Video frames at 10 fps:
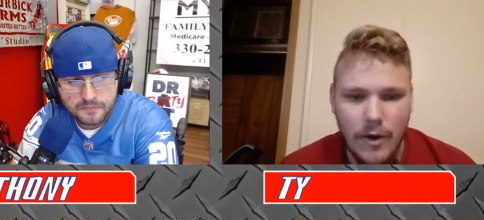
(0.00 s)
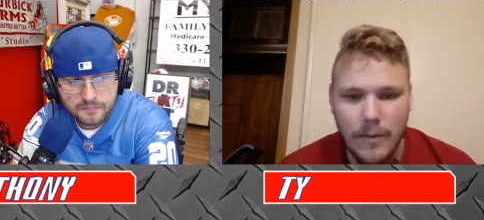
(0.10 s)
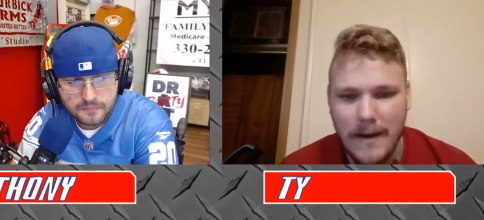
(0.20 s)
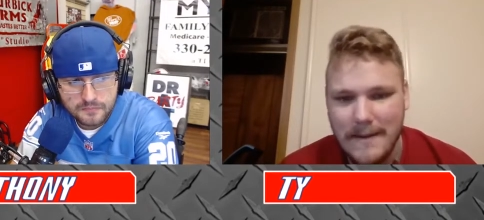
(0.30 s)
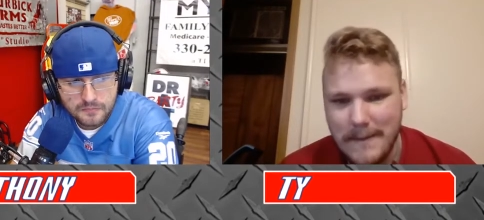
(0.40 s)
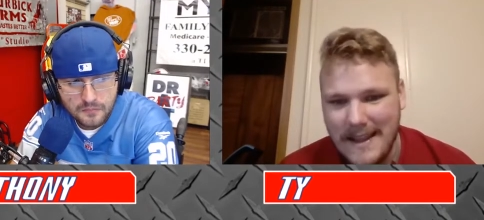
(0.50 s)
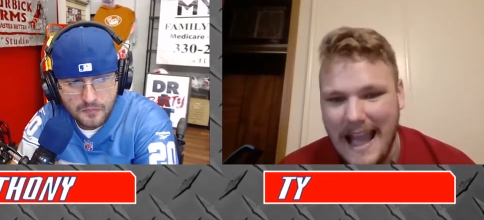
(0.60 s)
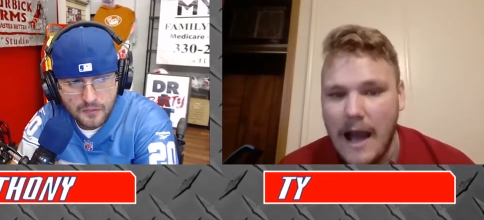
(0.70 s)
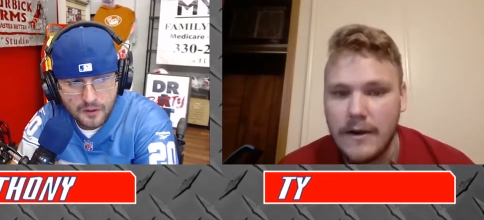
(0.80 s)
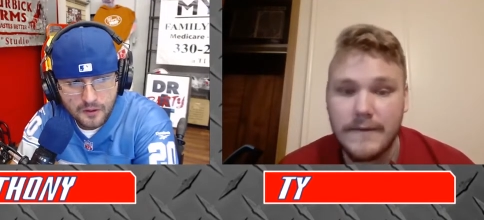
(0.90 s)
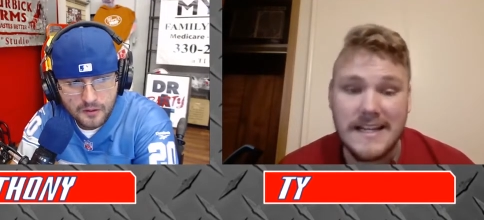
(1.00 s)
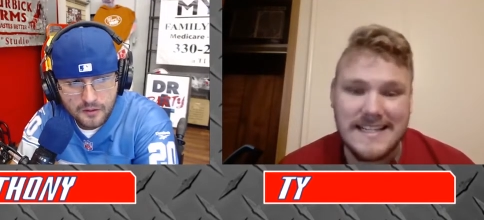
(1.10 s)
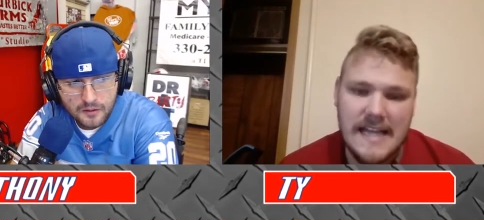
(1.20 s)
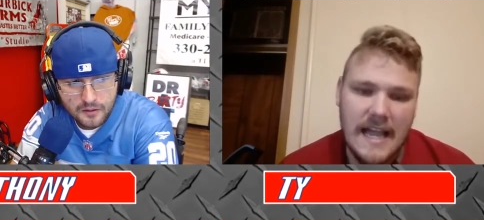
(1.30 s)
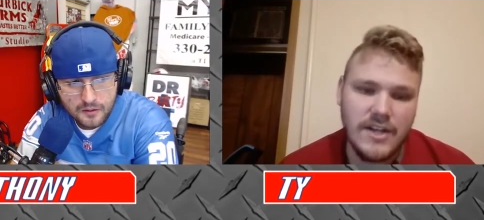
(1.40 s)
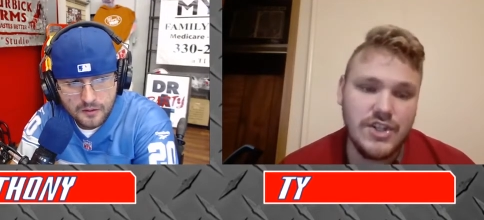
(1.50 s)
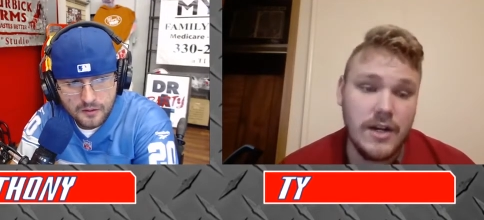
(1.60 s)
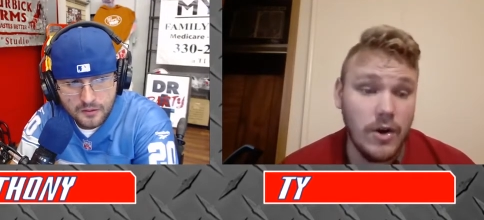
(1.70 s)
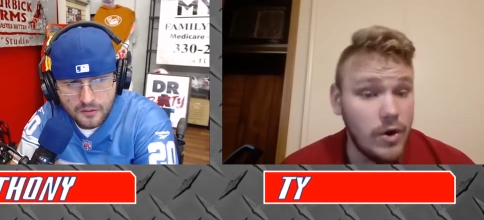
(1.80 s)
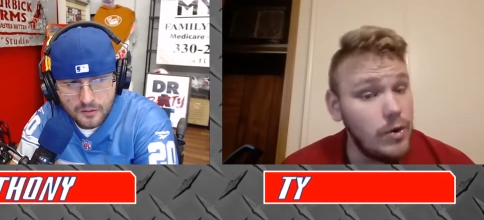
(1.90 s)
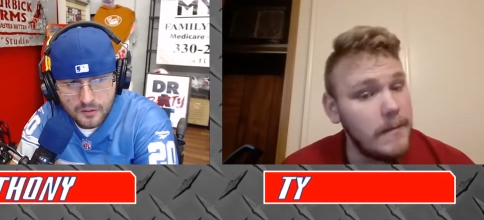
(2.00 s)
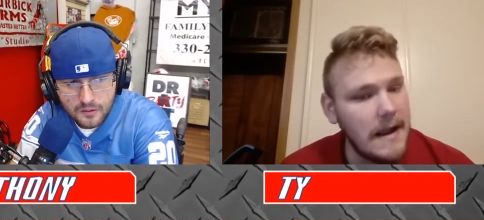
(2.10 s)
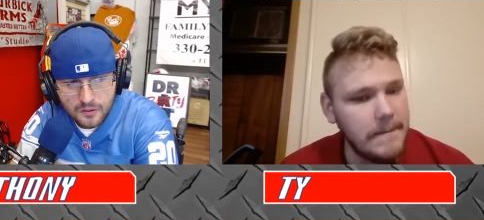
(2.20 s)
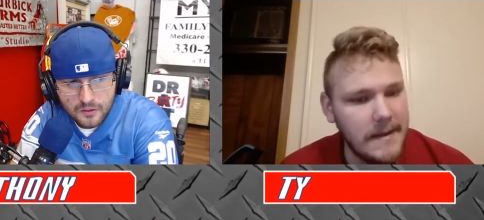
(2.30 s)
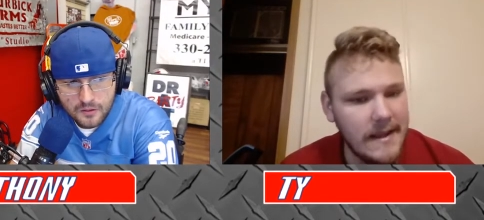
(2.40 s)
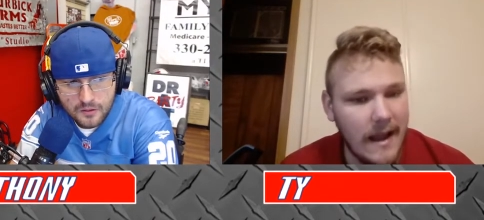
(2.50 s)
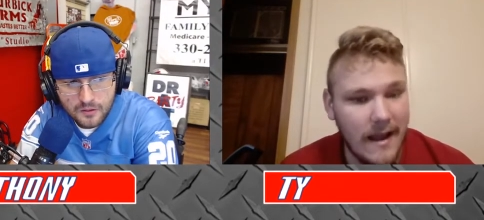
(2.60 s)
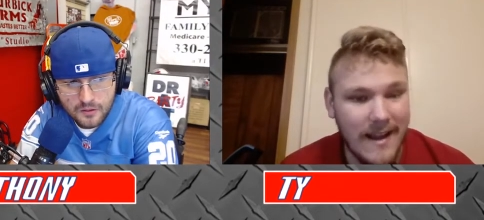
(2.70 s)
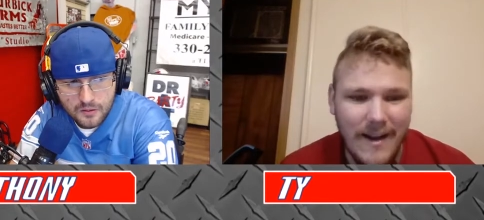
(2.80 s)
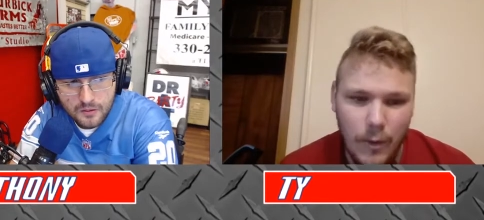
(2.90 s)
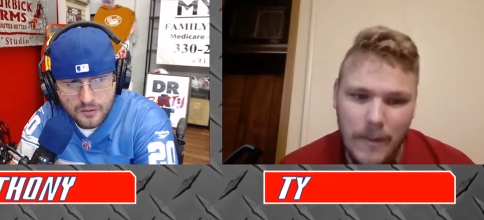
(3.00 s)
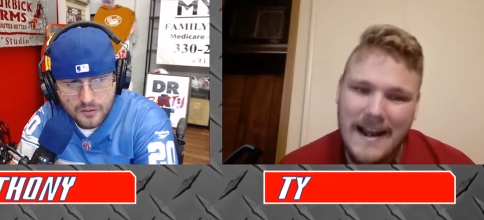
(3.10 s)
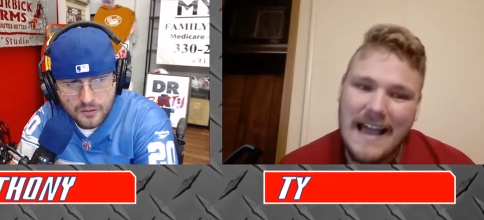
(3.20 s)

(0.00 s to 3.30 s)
Speaker 1: who might be out of contention, or who might be uh, who